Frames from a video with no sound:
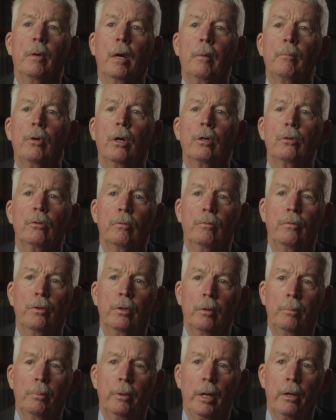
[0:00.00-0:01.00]
I'm Dr.
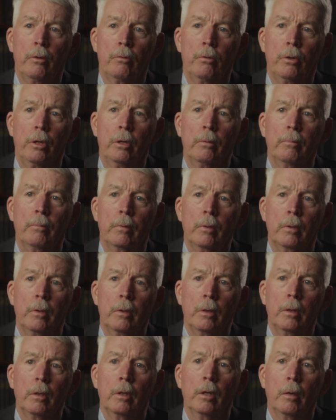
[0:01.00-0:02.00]
Philip Landrigan.
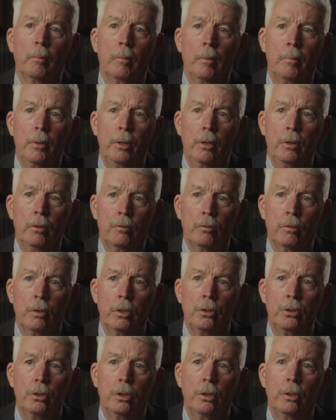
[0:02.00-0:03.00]
I'm a
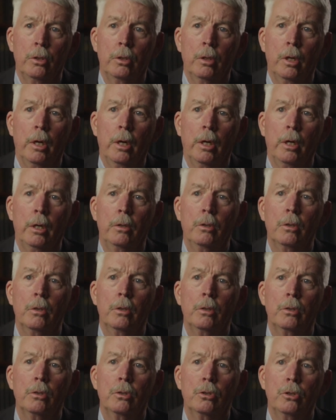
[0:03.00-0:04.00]
pediatrician. I
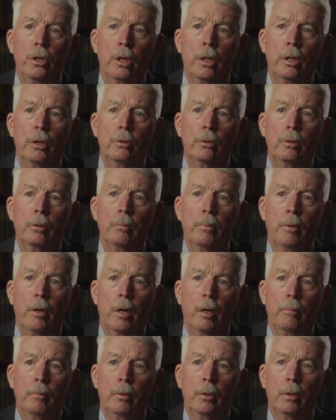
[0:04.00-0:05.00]
chair the
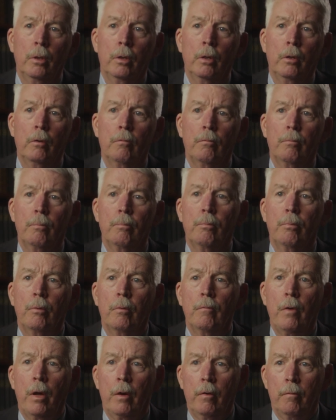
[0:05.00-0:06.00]
Department of
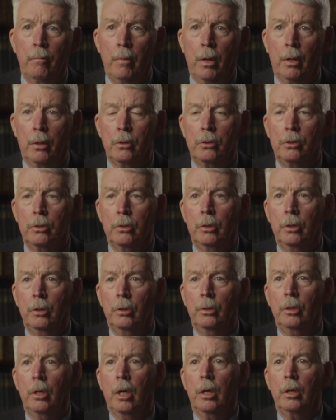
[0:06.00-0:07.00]
Preventive Medicine
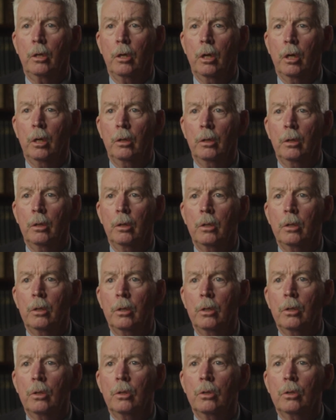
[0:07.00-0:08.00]
in the Icahn
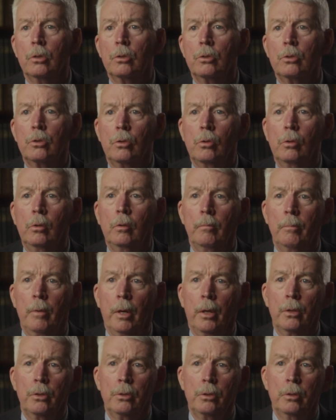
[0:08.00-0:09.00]
School of
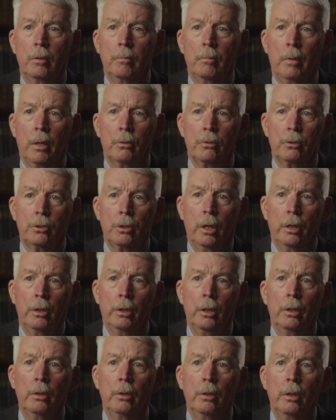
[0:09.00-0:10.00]
Medicine at Mount
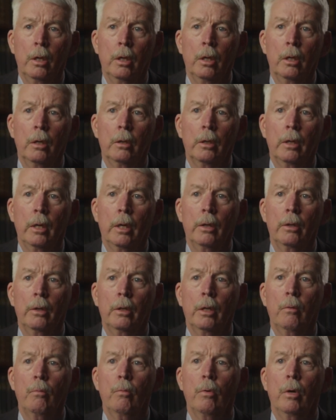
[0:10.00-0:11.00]
Sinai, and
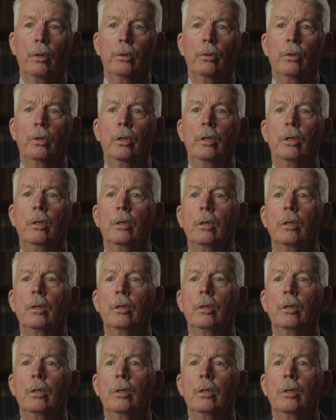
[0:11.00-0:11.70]
I run the